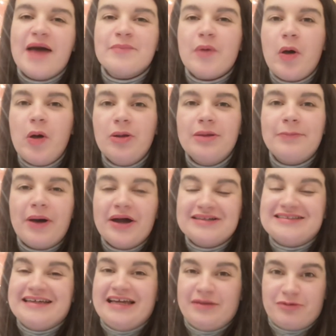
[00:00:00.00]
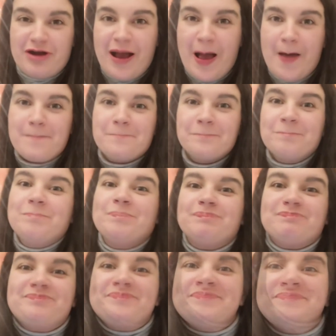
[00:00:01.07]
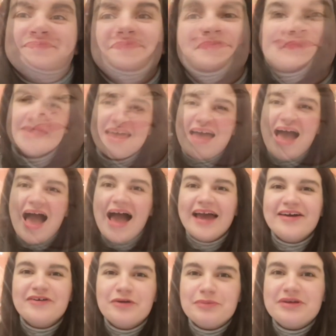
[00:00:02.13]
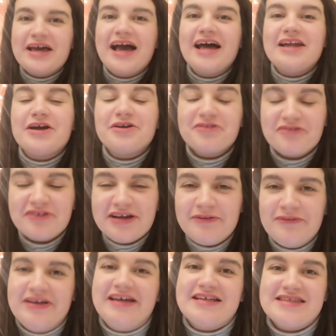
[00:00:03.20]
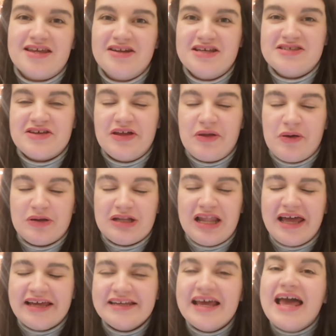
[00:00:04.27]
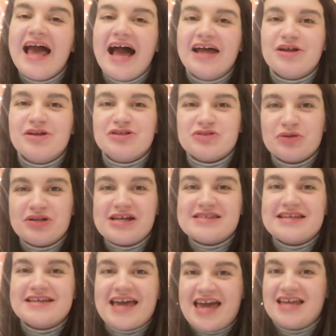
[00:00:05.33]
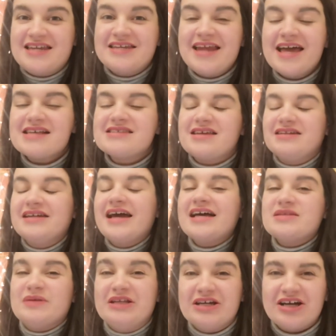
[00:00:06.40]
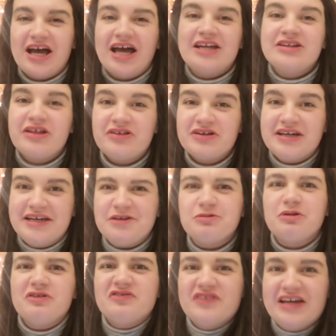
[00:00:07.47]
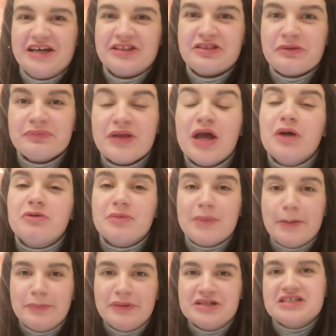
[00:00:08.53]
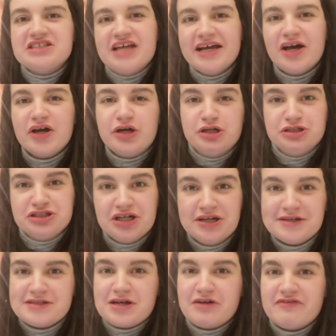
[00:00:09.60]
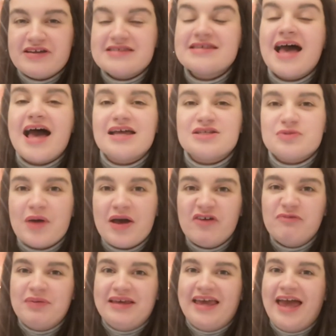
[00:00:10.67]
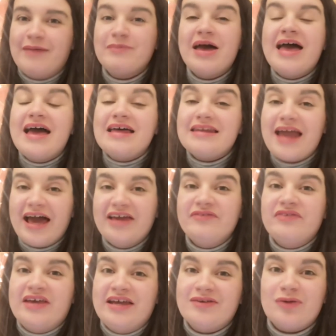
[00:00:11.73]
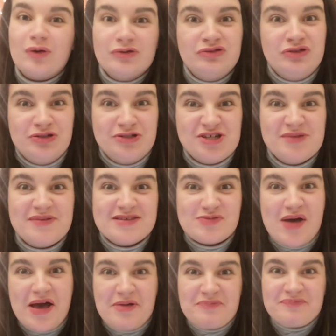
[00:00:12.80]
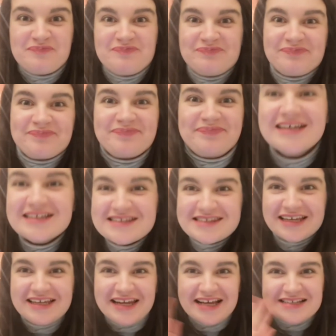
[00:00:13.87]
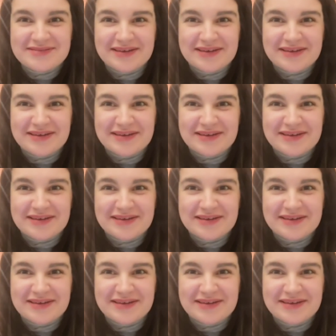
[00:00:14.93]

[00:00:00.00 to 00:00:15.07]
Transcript: all about Abraham. I hope you had a great week at Sunday School Online and join us again next Sunday as we look at another hero of faith. Remember to check out our church service at 12 p.m. live here on YouTube as well. See you next